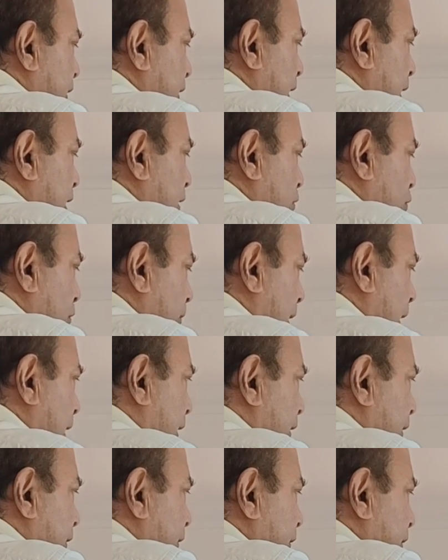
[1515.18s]
the
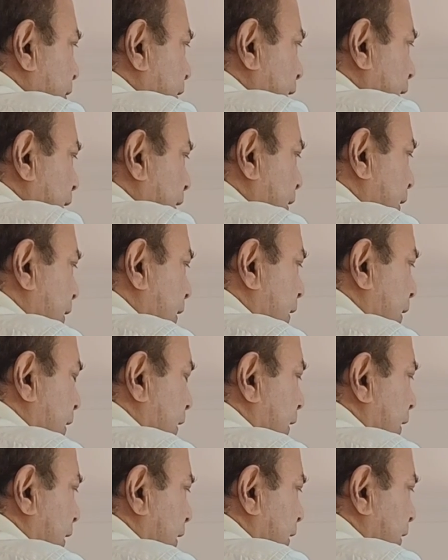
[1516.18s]
equivalent. Okay,
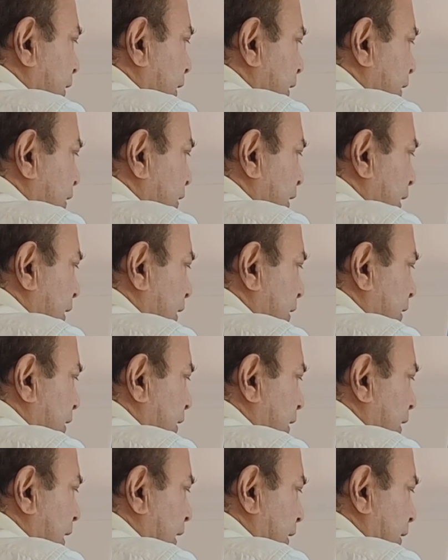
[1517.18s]
that is a Z
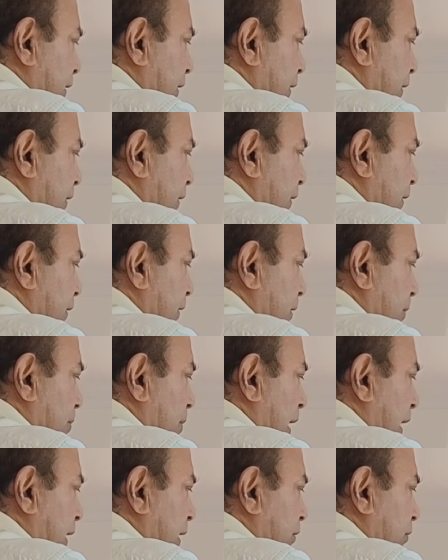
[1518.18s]
net
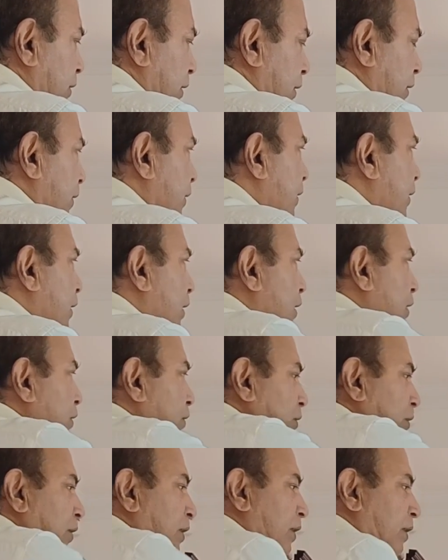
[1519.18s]
per unit.
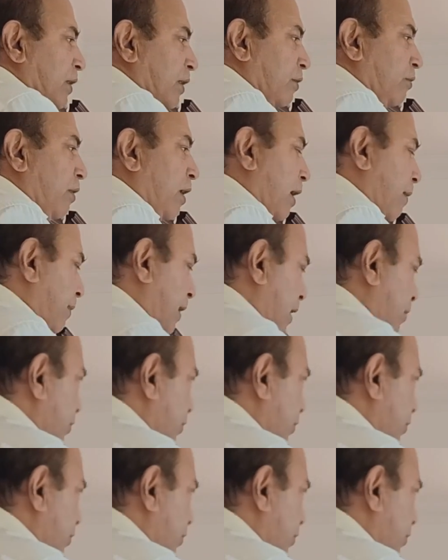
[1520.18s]
So this is we can